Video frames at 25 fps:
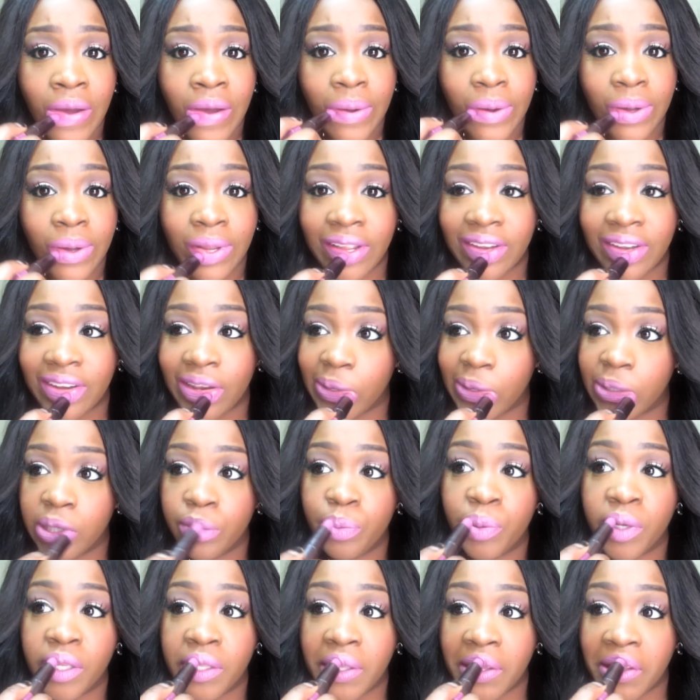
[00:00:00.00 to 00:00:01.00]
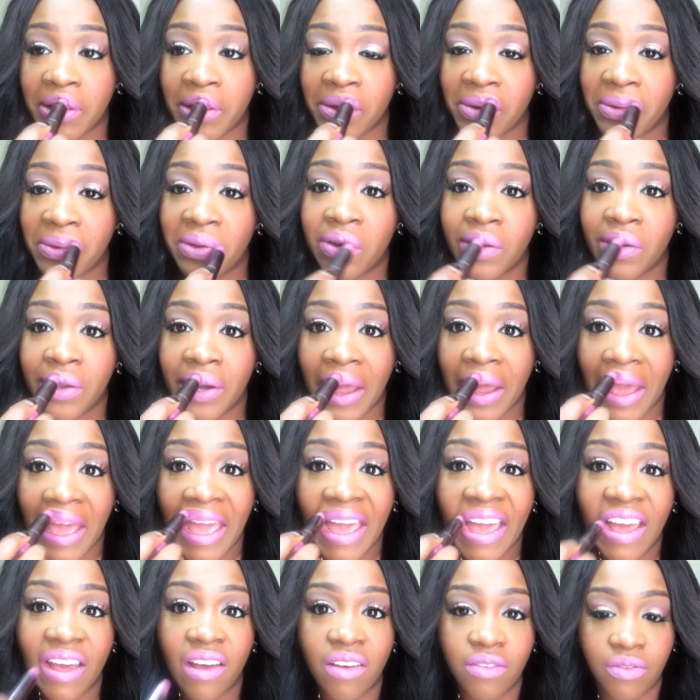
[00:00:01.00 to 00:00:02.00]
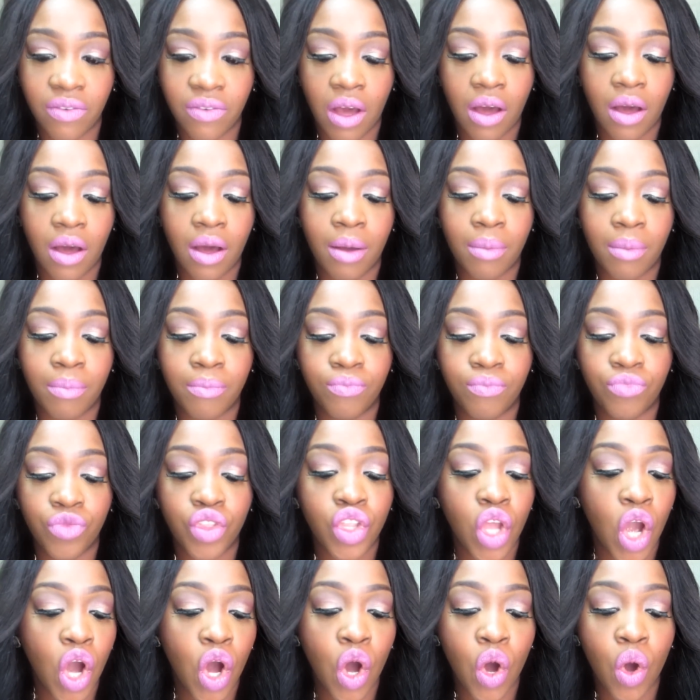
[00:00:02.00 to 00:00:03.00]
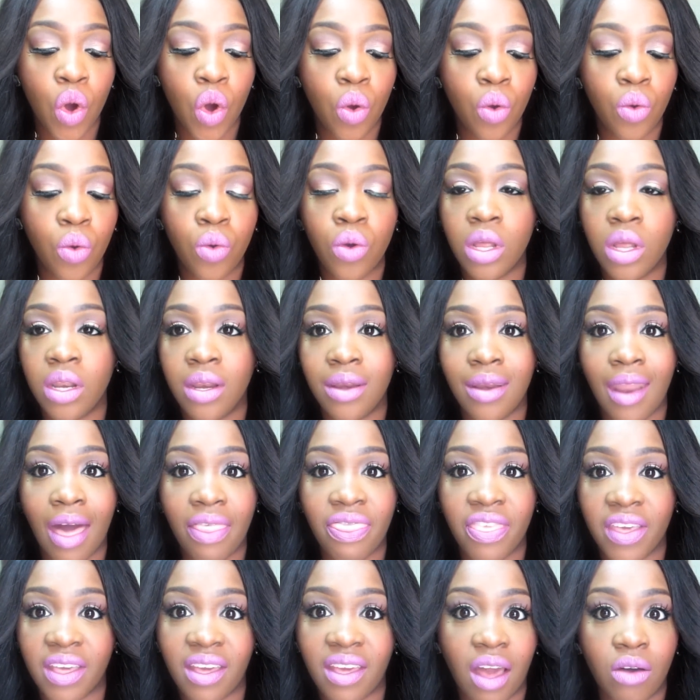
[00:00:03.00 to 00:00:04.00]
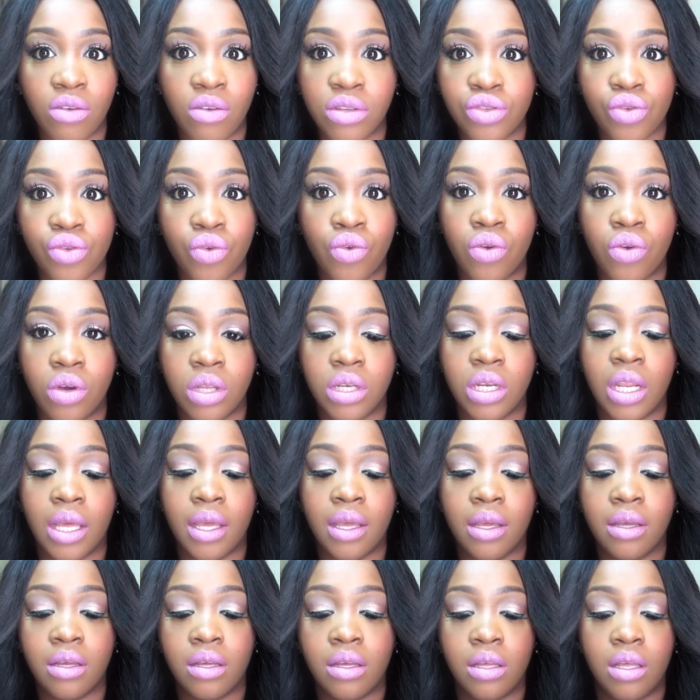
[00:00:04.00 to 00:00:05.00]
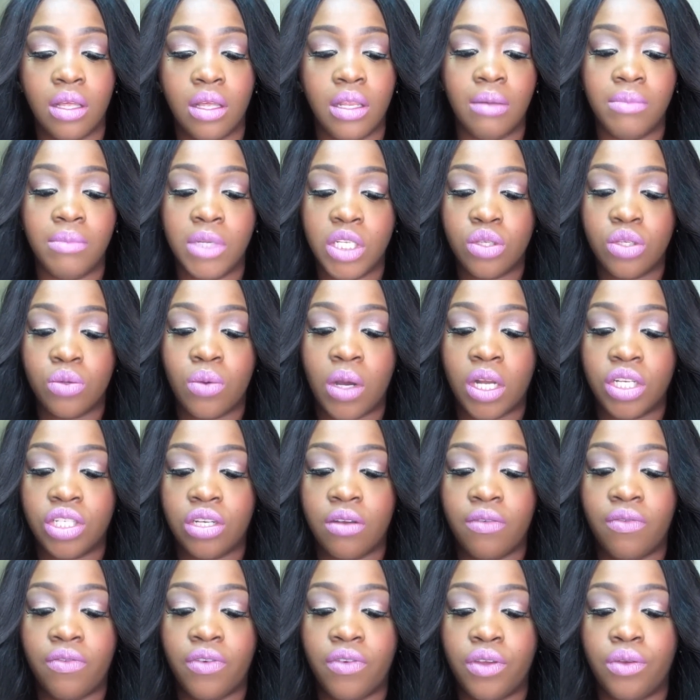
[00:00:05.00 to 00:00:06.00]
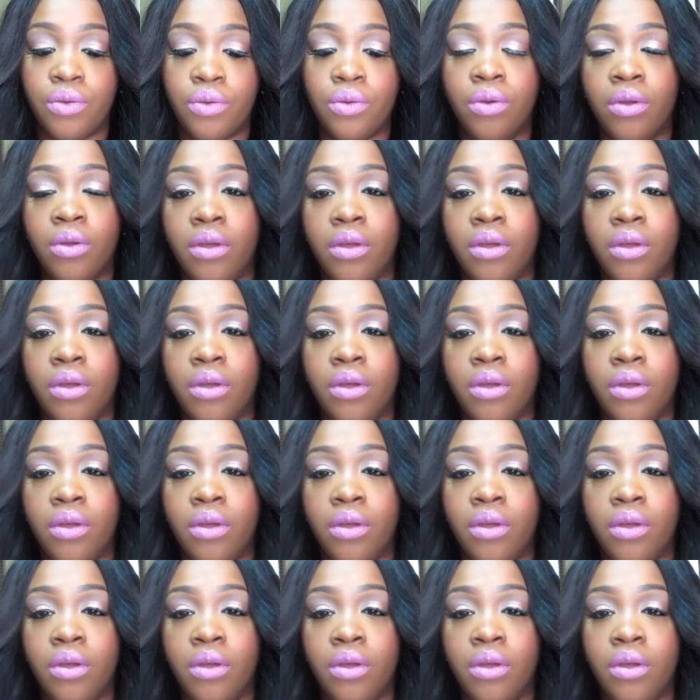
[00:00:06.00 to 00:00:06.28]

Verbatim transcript: All I did was put this on. I have um, no, nothing else on. Like, and let me swatch it for you.